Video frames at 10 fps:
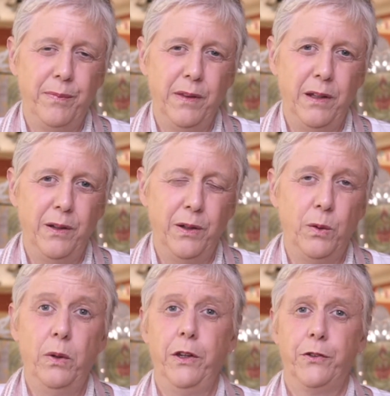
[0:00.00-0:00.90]

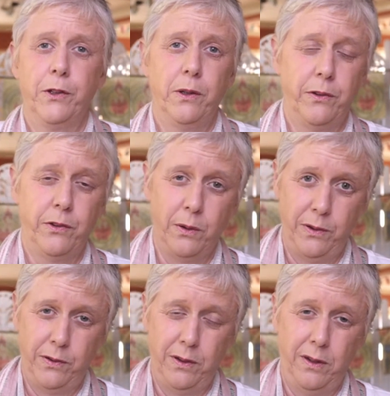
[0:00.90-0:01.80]
You really should go to so
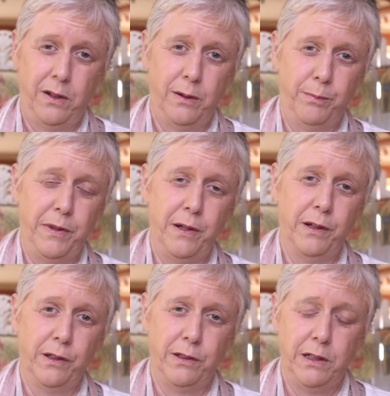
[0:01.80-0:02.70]
and so. They're
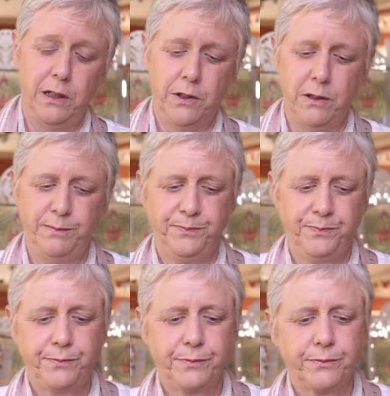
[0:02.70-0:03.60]
a good teacher.
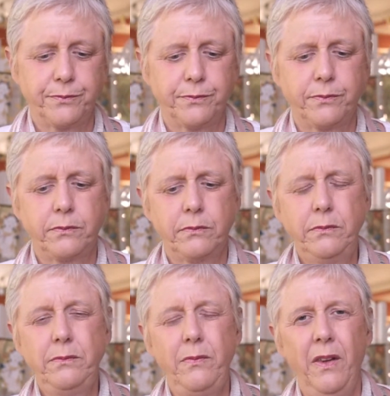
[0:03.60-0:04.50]

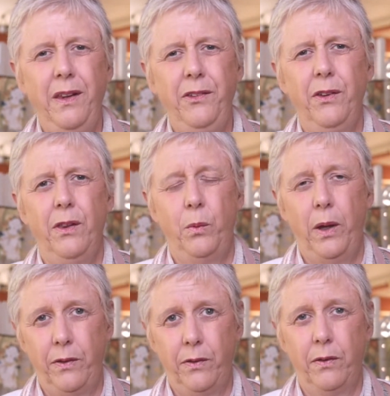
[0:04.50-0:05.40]
These are the
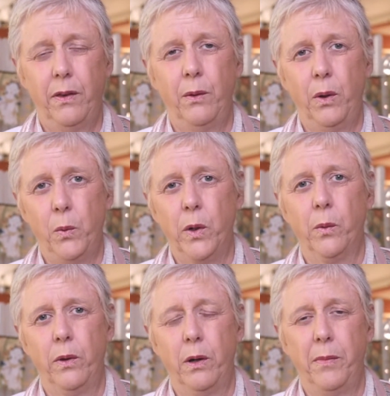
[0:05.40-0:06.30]
ways that we
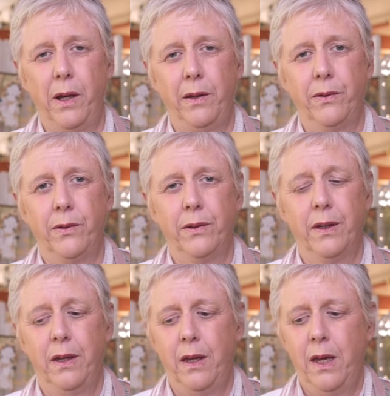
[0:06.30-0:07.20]
work with our minds,
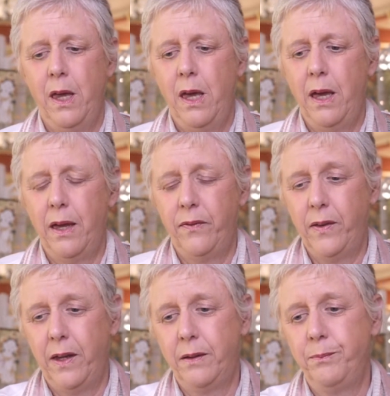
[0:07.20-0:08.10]
and
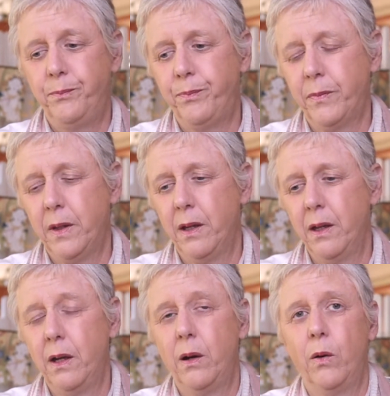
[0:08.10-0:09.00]
then,
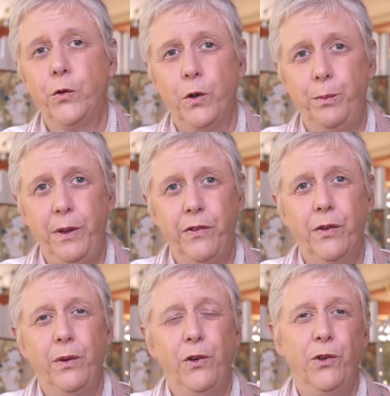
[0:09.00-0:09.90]
or should be.
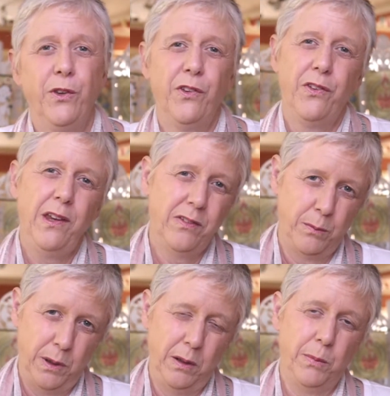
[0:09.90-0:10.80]
So you shouldn't see
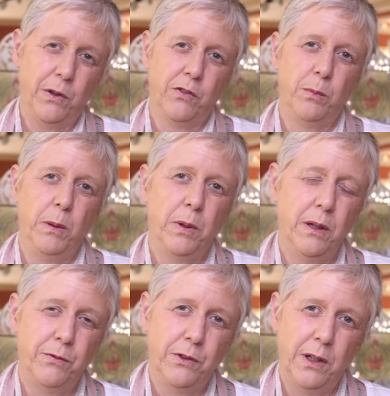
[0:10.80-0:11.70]
somebody who appears to be
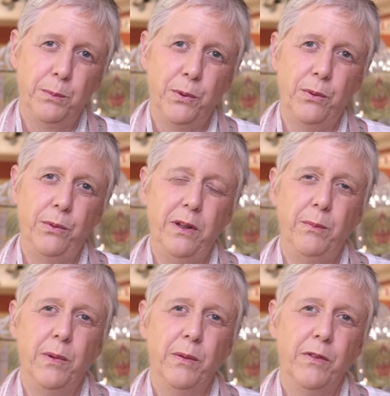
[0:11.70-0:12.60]
puffed up or really
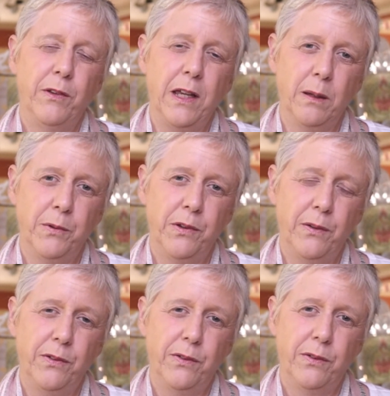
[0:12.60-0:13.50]
to take
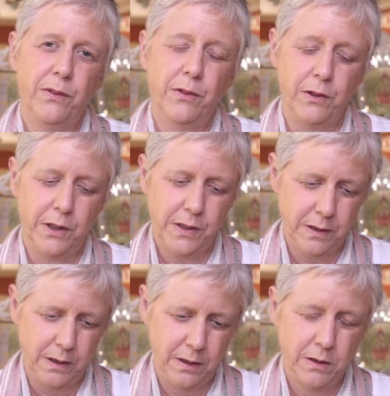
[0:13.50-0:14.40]
themselves
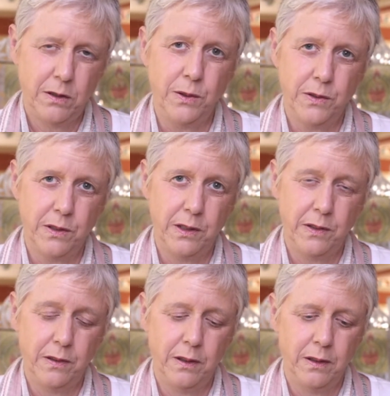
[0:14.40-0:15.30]
too
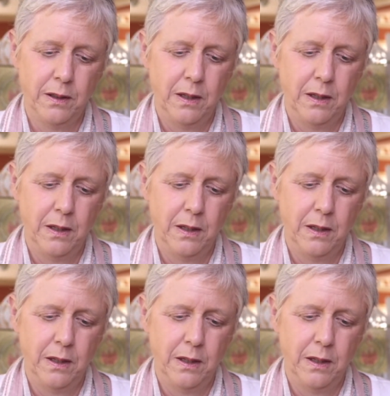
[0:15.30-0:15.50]
seriously.